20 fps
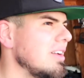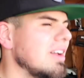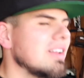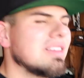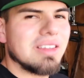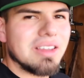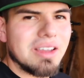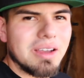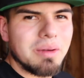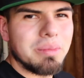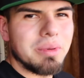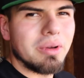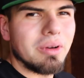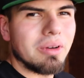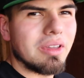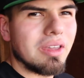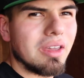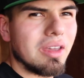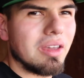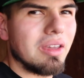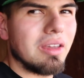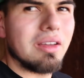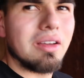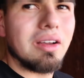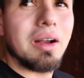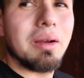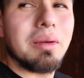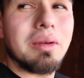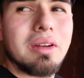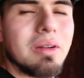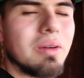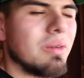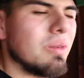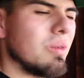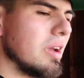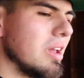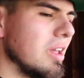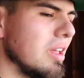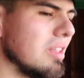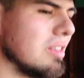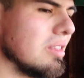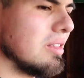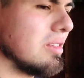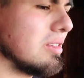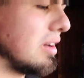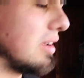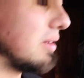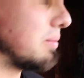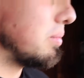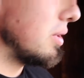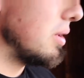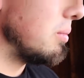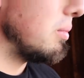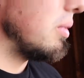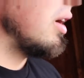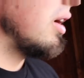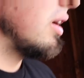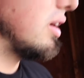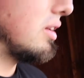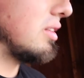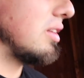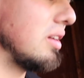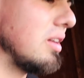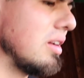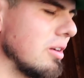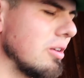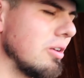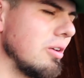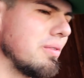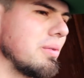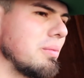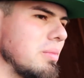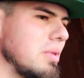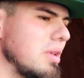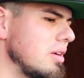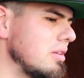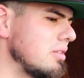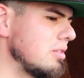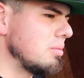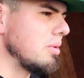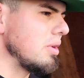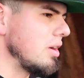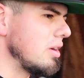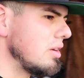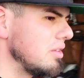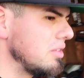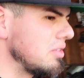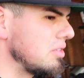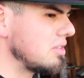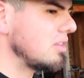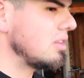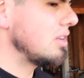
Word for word: I think I'll be okay. I'm gonna wait till I put them on and then I'll go from there to be honest.